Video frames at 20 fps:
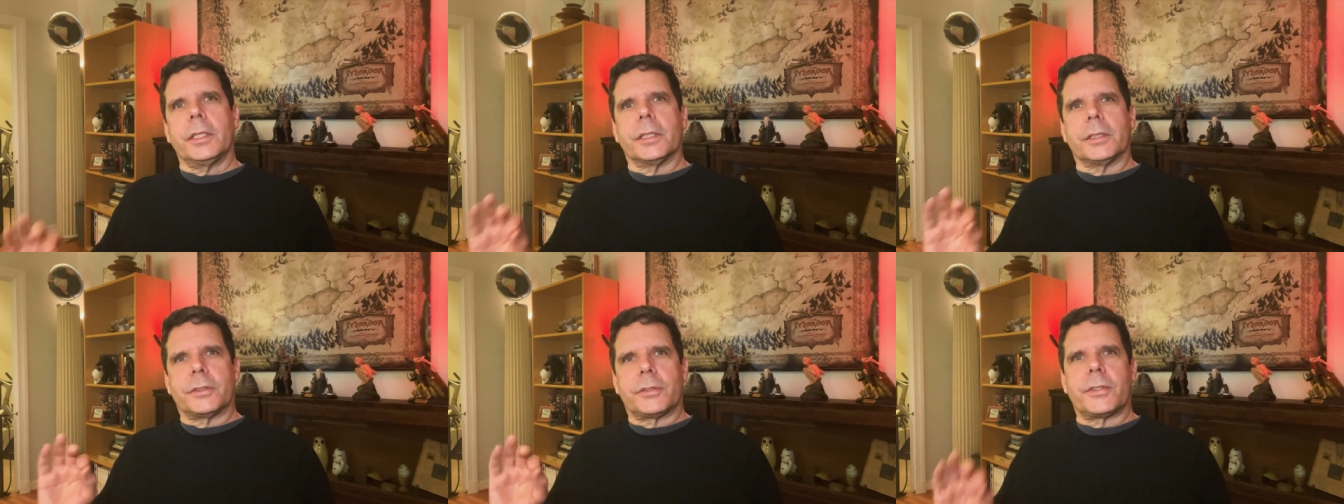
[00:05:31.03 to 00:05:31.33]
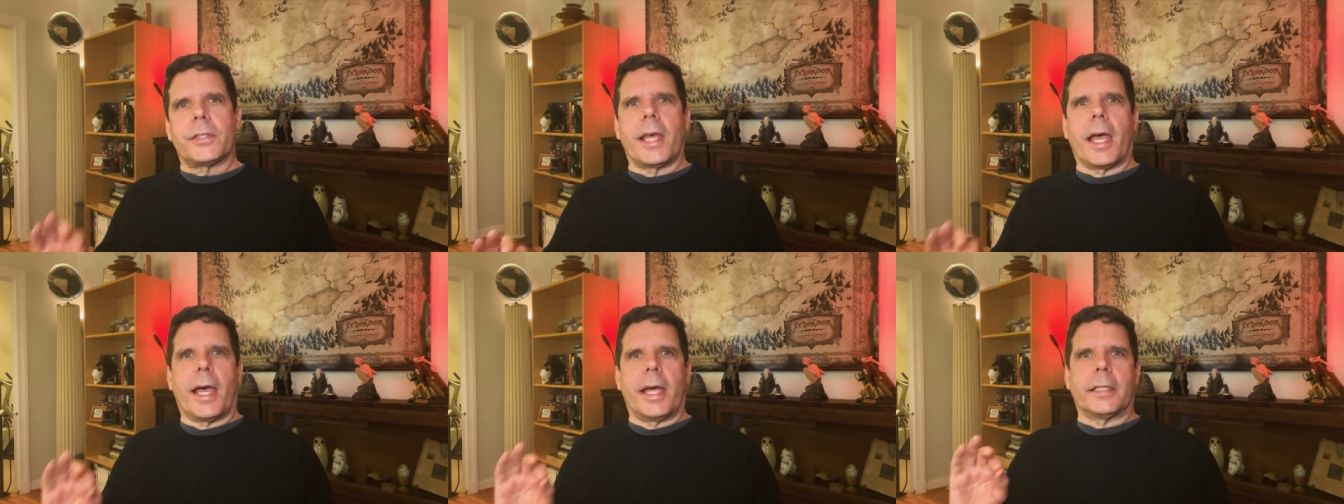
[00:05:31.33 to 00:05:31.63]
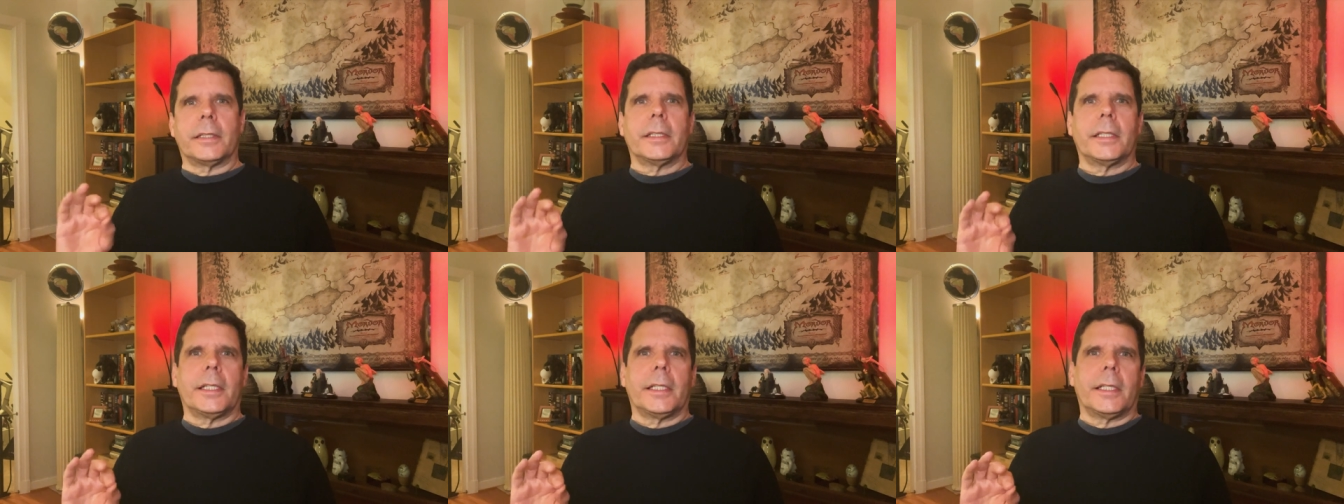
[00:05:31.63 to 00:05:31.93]
It's
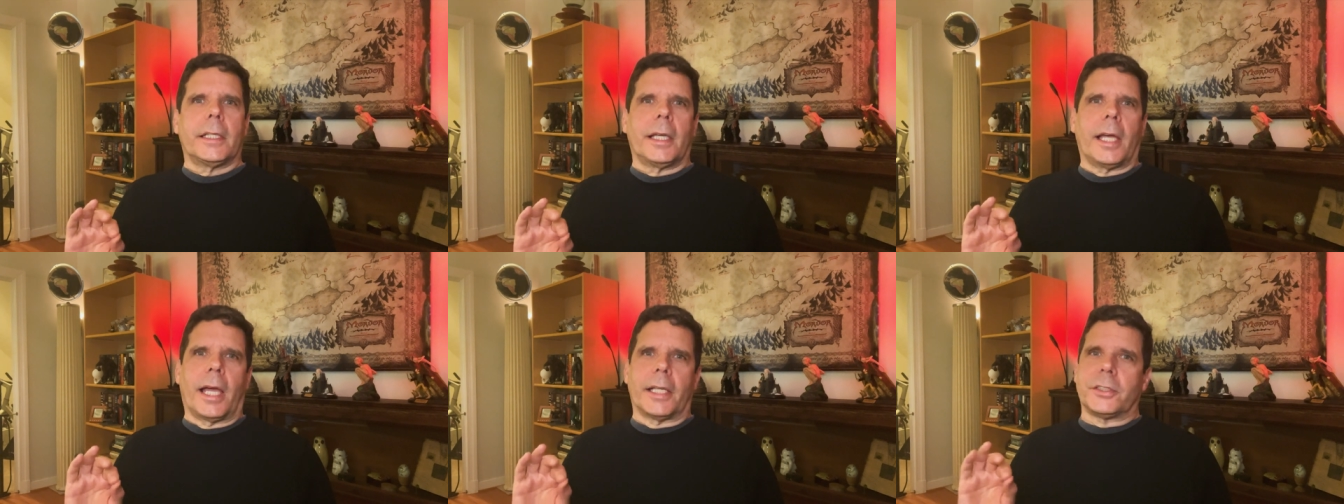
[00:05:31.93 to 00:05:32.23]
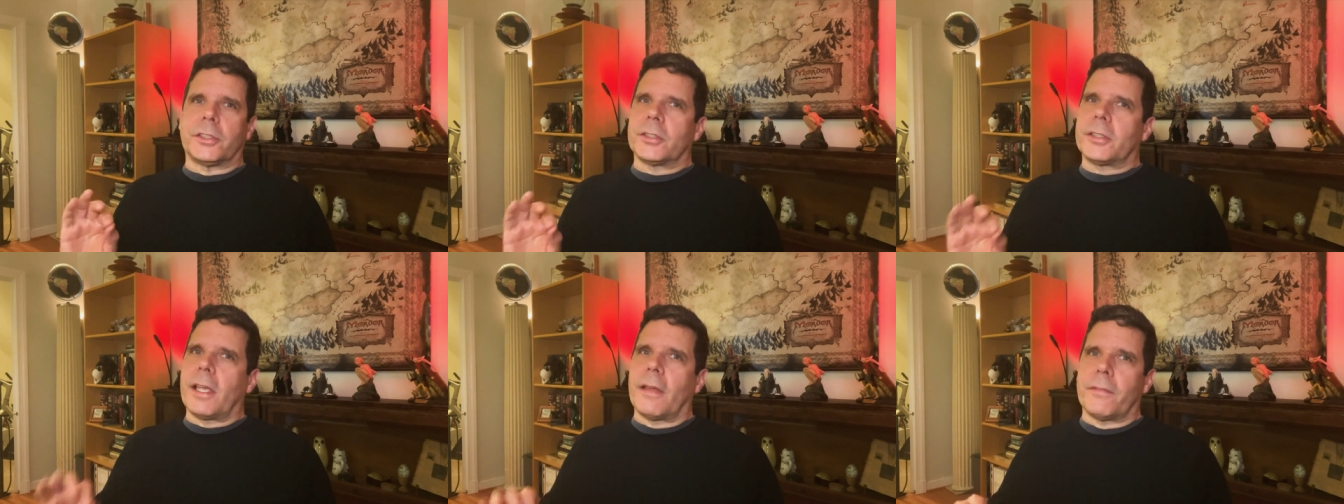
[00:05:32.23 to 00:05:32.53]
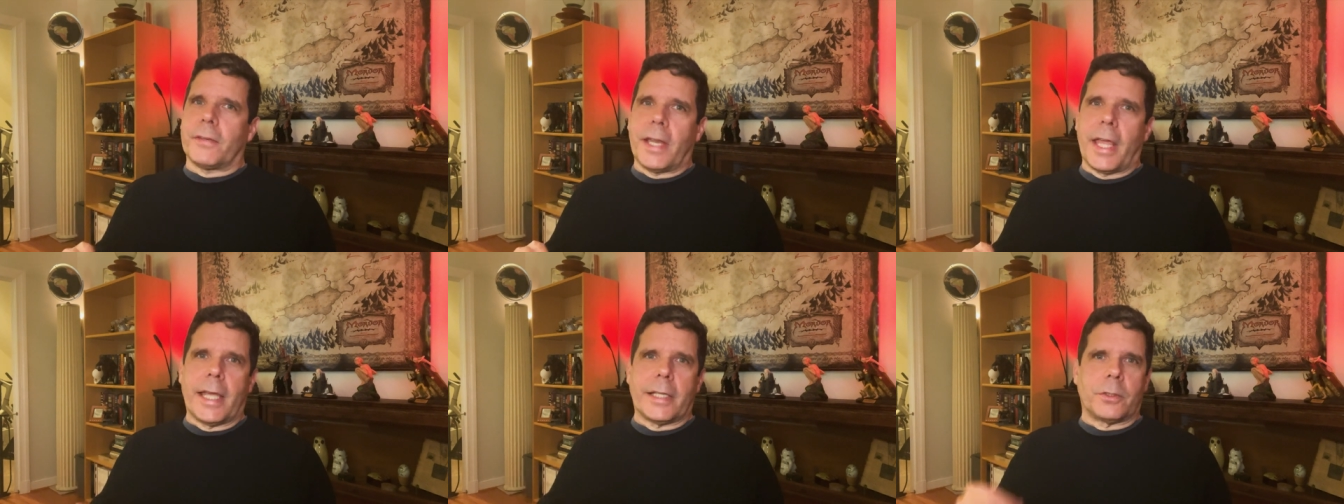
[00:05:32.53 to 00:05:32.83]
that I just
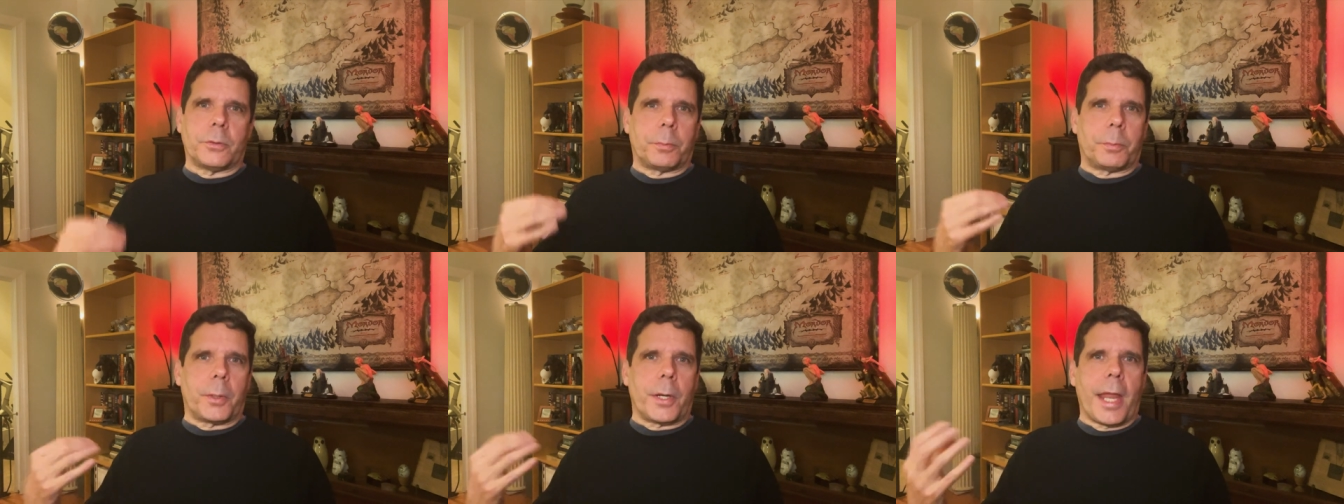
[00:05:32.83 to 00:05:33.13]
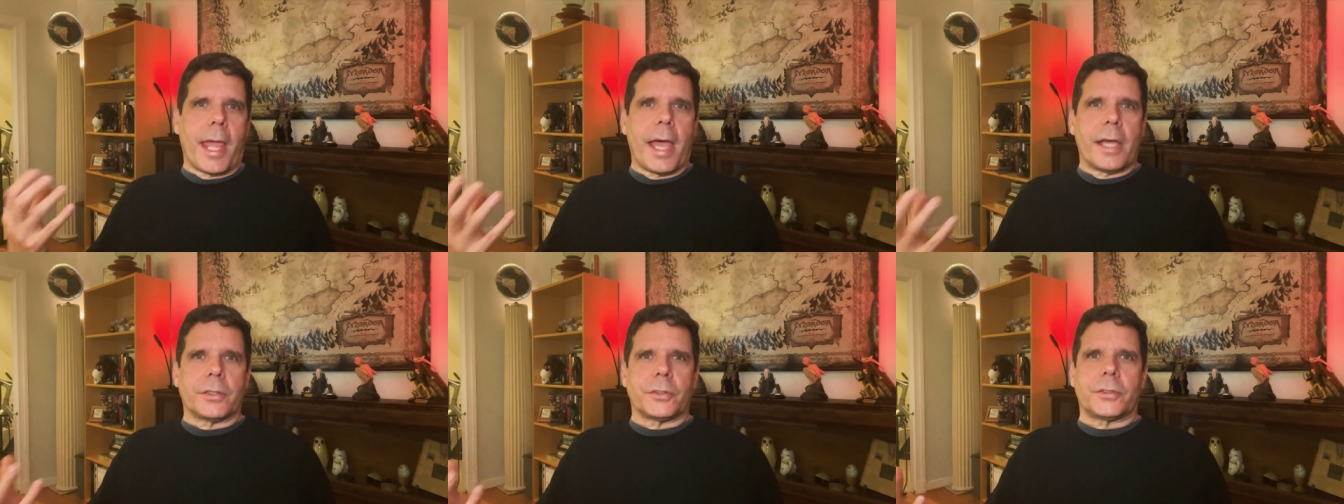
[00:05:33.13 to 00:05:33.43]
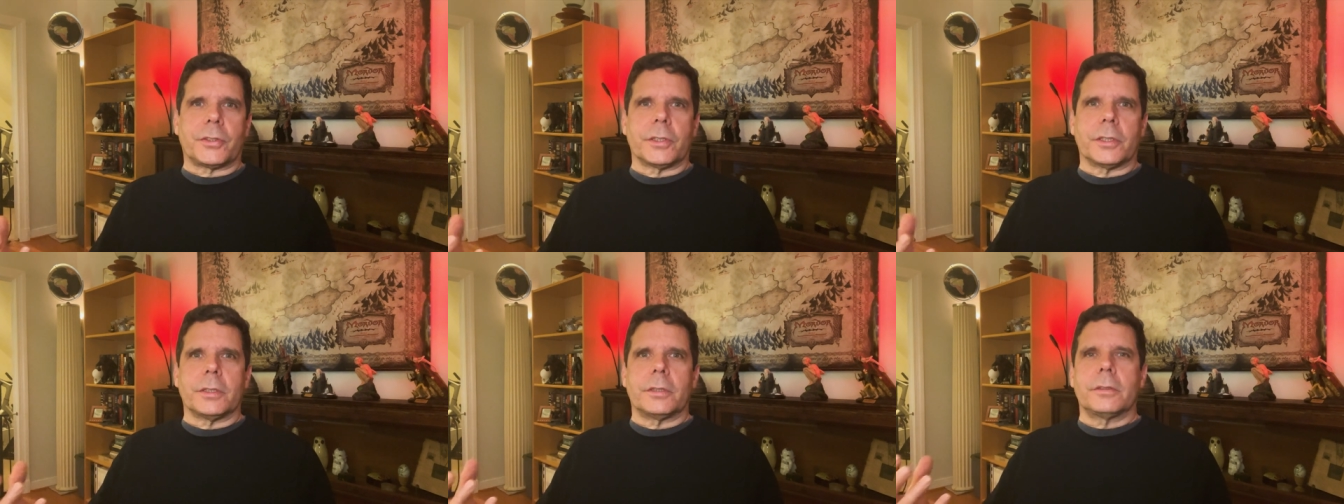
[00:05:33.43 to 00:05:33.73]
haven't had to
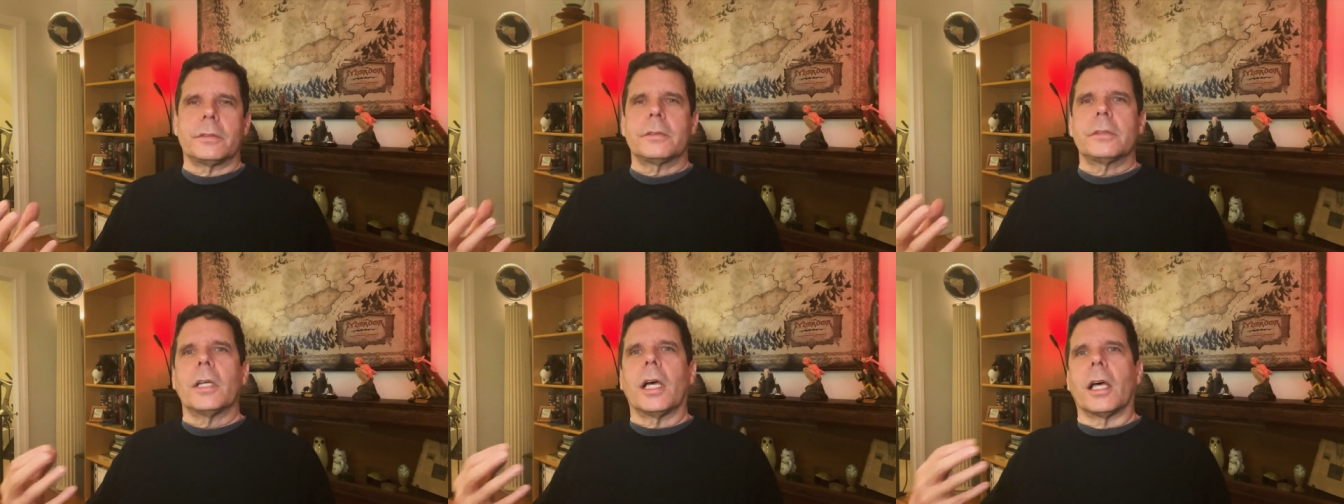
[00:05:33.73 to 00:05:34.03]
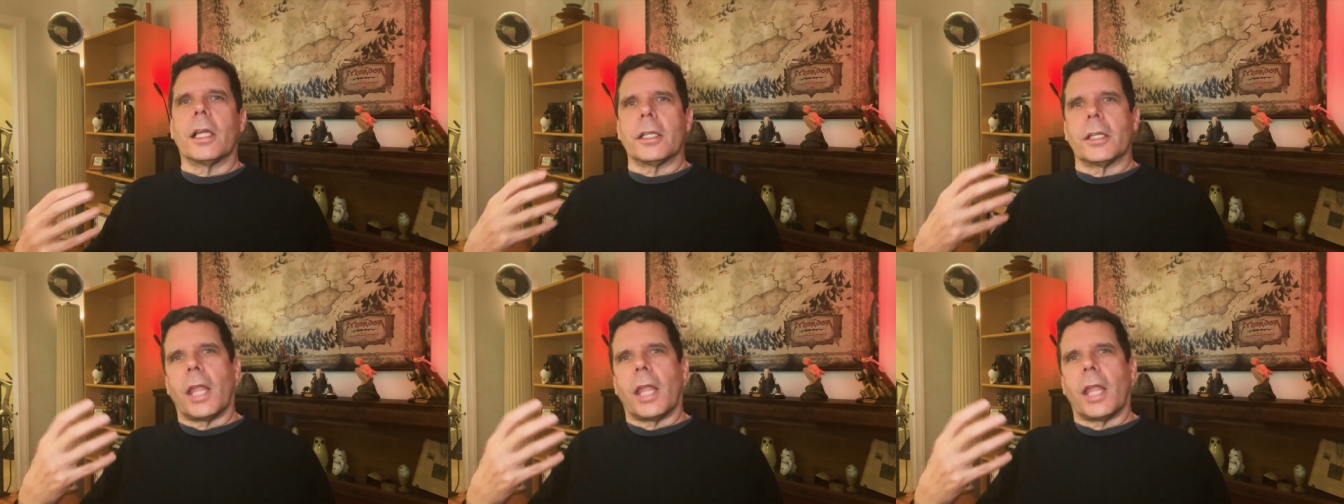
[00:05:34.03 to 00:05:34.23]
pronounce it uh,